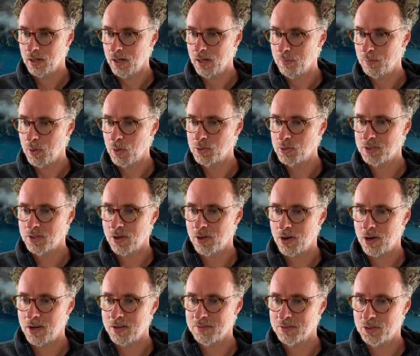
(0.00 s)
a
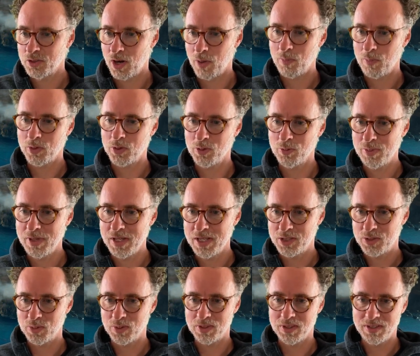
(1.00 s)
postcard of a tropical
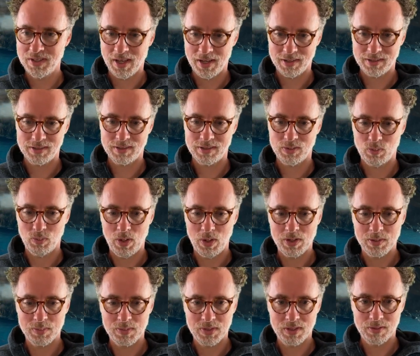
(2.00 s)
beach with the text,
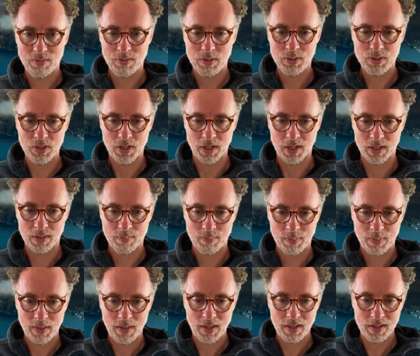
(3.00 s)
"Welcome to the future,"
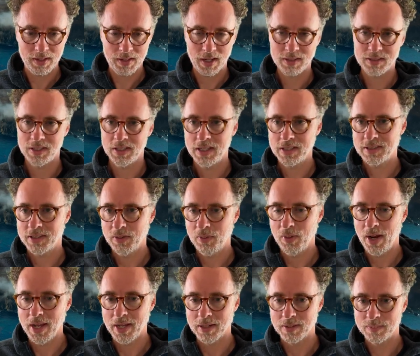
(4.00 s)
and it actually gets it
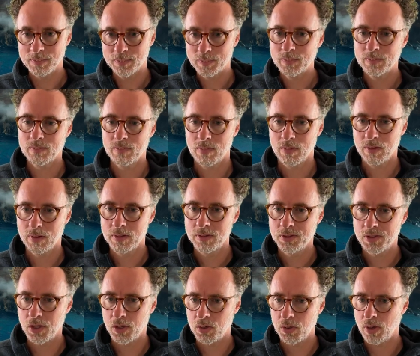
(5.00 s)
right.
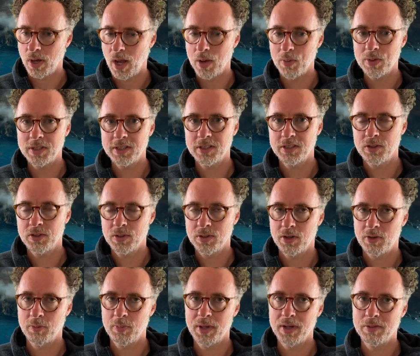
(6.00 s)
So I wanted to do a
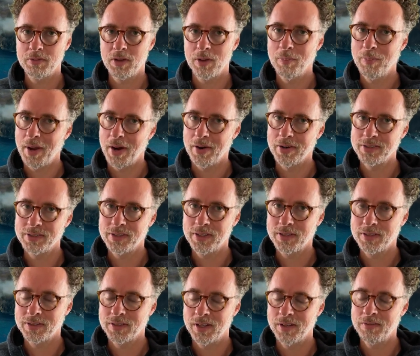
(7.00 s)
little bit of
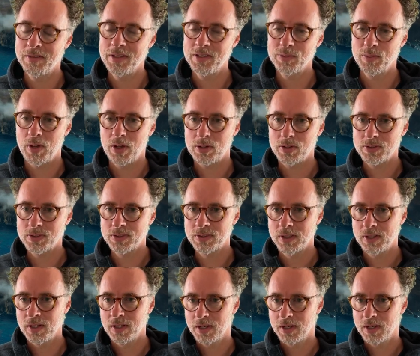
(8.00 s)
comparison of these models.